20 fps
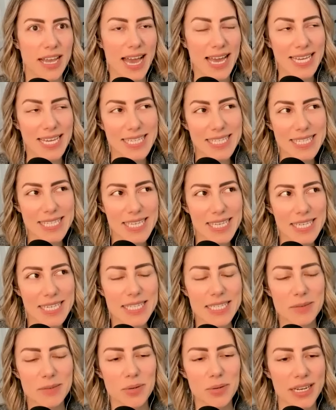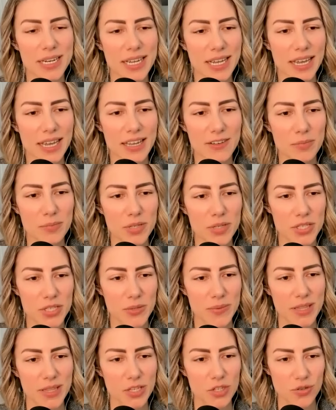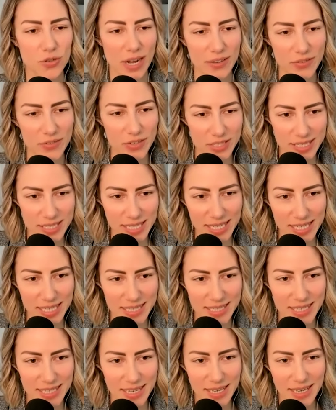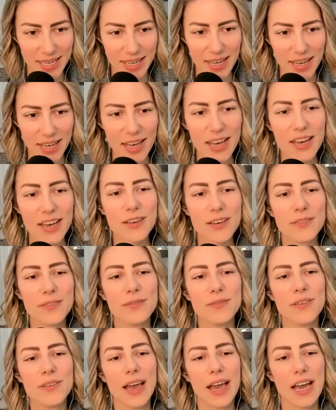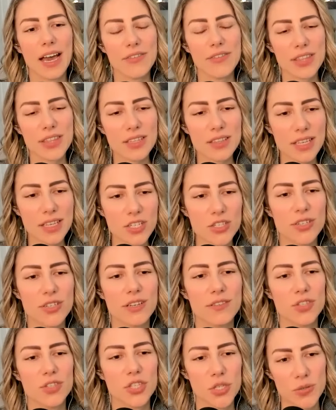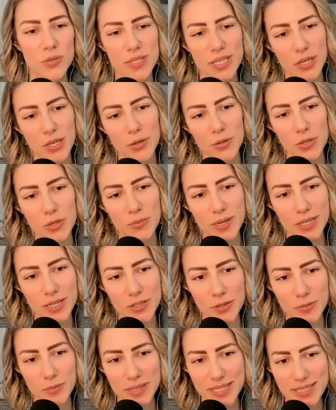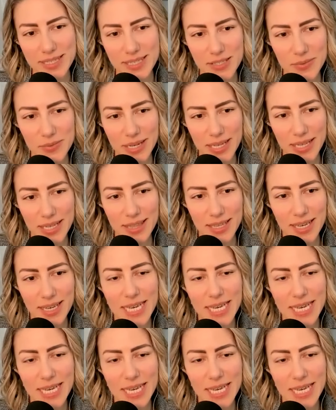I see is that branding kind of puts you in the driver's seat of having the luxury of choosing who you want to do business with,